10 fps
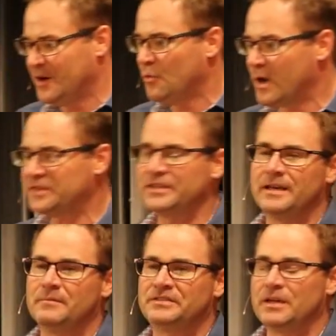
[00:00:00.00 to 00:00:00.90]
What is an
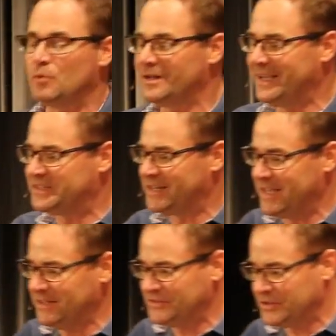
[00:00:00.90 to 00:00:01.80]
embassy? Well, it's an
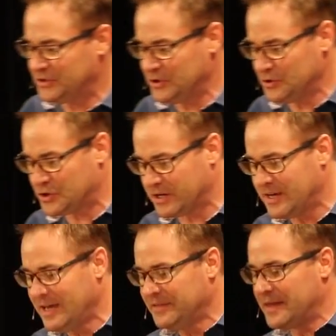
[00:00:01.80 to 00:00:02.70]
institution
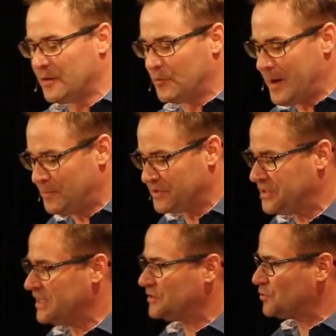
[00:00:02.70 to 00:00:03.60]
that
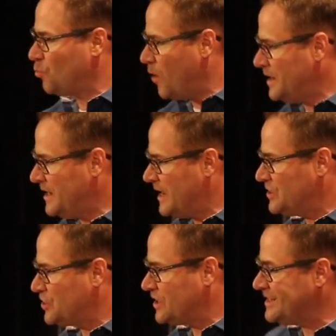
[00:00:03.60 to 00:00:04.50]
represents one
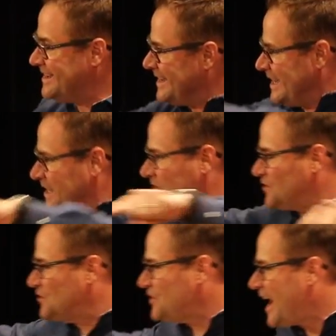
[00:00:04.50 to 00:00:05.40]
nation
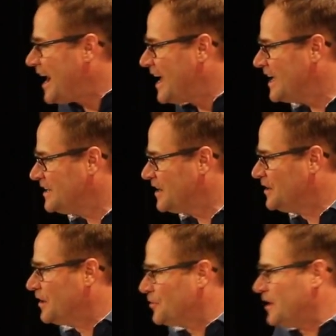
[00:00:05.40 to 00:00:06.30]
inside
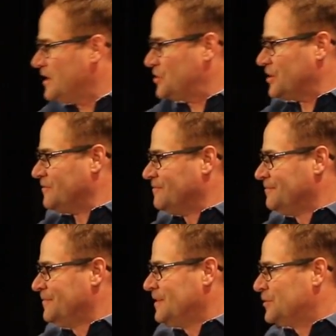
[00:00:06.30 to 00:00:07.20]
another nation.
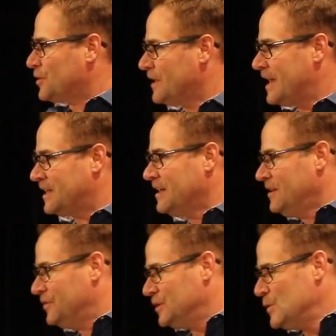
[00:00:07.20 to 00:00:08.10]
So
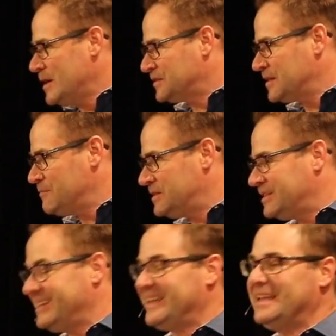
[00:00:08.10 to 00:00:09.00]
like the U.S.
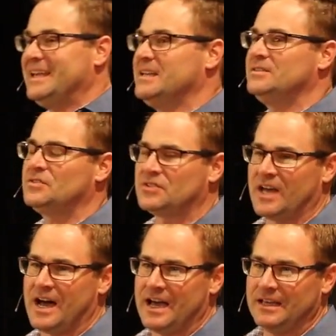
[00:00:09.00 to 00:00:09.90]
Embassy
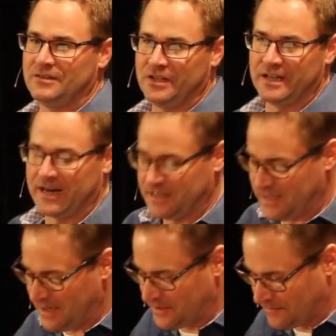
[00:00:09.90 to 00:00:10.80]
inside the United
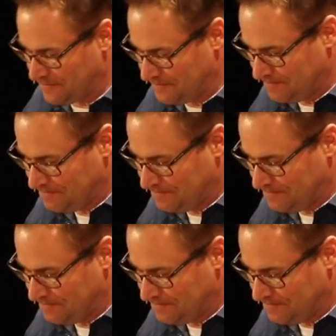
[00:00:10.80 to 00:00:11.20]
Kingdom.